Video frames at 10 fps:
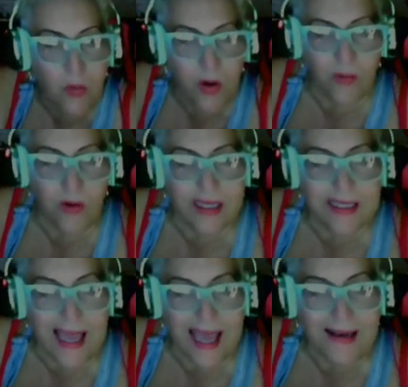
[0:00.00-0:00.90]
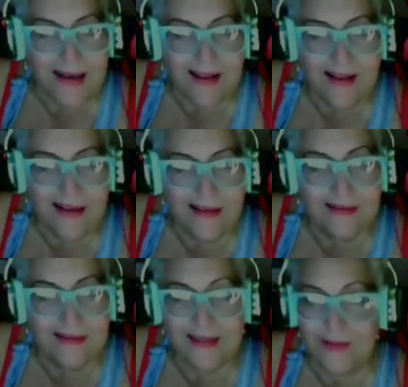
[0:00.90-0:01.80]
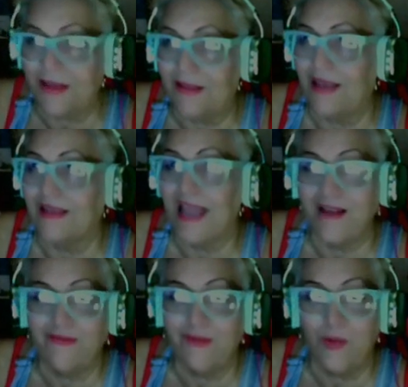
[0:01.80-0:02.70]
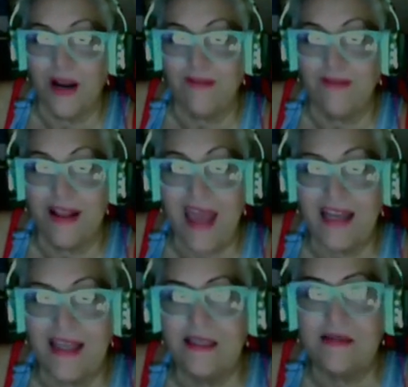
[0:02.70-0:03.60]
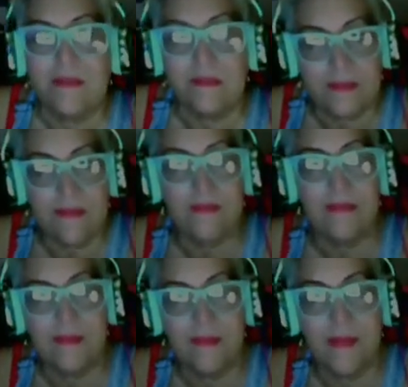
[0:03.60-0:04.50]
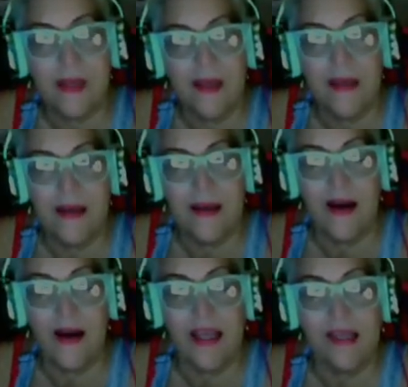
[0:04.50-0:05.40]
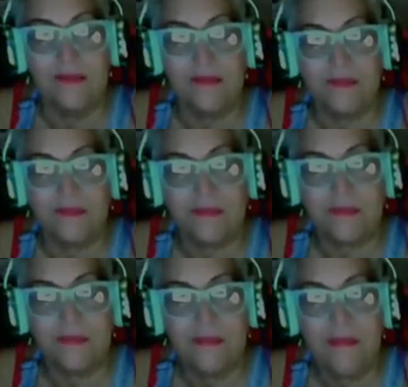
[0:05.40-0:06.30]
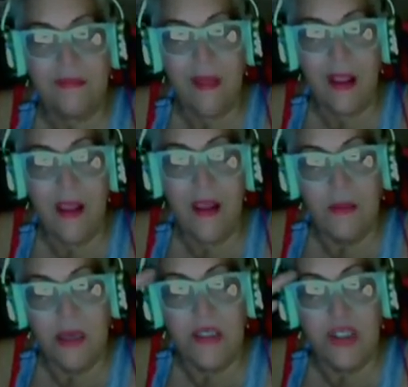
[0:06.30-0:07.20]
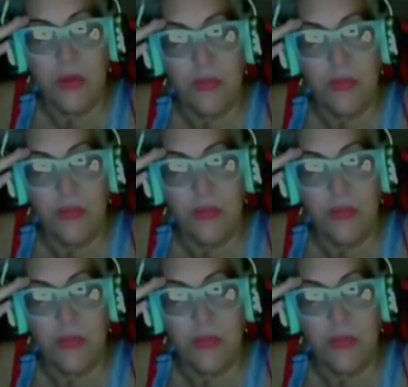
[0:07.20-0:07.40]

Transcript: what is that? That's like that 9 foot, whatever that is. All right. Because your